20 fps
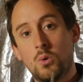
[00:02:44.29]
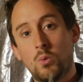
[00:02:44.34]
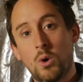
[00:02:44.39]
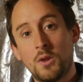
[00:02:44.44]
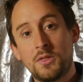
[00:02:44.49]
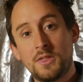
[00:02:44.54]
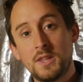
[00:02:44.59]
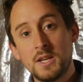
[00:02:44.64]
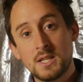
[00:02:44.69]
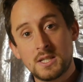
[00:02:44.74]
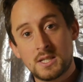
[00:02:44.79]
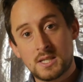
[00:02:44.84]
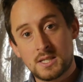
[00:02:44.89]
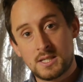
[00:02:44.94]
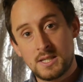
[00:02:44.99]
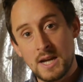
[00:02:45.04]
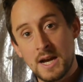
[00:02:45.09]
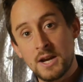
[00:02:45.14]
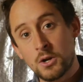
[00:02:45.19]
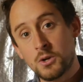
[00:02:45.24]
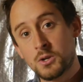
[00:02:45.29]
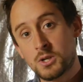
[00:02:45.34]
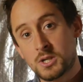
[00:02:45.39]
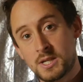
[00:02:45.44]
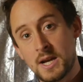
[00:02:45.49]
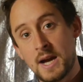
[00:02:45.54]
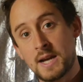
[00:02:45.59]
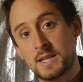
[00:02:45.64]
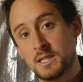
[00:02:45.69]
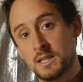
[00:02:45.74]
What these dado
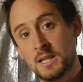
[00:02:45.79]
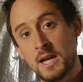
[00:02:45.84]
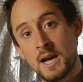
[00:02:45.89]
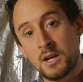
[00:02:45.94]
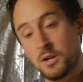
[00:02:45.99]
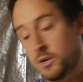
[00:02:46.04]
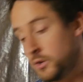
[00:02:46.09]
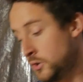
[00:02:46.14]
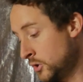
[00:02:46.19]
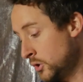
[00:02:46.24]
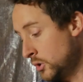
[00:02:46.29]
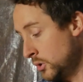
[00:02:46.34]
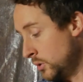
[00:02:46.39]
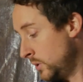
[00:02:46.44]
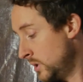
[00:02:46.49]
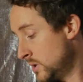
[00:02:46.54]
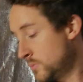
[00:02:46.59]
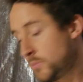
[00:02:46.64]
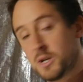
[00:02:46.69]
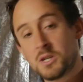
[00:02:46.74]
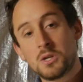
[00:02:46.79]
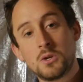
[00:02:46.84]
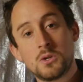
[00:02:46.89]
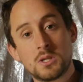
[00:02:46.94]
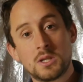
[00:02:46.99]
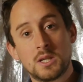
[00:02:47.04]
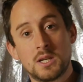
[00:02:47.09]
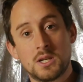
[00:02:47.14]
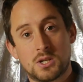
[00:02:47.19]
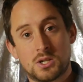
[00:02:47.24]
stacks allow you to do is by
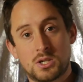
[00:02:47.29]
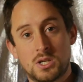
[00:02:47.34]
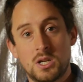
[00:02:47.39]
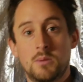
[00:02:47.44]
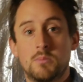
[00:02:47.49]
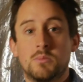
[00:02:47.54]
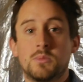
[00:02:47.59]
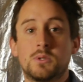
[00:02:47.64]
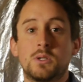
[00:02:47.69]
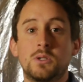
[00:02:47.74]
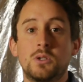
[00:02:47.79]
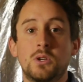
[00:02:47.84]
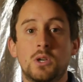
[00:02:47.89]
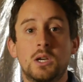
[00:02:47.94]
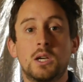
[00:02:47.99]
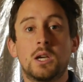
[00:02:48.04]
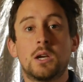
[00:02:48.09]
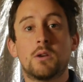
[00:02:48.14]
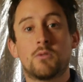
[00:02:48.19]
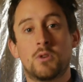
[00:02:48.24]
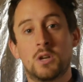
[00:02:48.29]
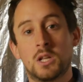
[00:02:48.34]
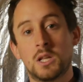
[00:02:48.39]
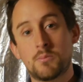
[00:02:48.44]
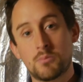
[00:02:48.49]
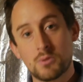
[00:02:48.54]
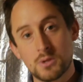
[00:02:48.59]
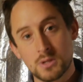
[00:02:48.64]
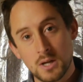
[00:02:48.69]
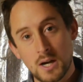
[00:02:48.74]
using these shims, you can get really
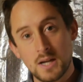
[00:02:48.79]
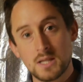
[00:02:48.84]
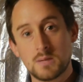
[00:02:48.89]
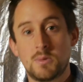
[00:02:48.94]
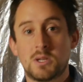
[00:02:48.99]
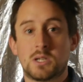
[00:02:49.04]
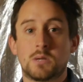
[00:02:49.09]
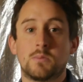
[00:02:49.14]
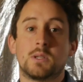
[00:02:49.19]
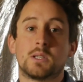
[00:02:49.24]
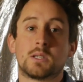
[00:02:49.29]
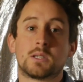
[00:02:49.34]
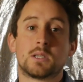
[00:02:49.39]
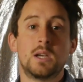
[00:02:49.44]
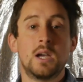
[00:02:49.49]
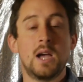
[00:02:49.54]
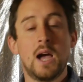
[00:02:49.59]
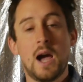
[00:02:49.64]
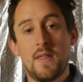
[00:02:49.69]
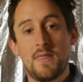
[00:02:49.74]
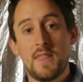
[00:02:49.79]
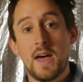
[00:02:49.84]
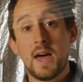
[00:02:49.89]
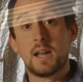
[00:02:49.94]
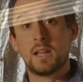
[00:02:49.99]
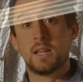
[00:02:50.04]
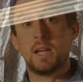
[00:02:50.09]
precise measurements, and that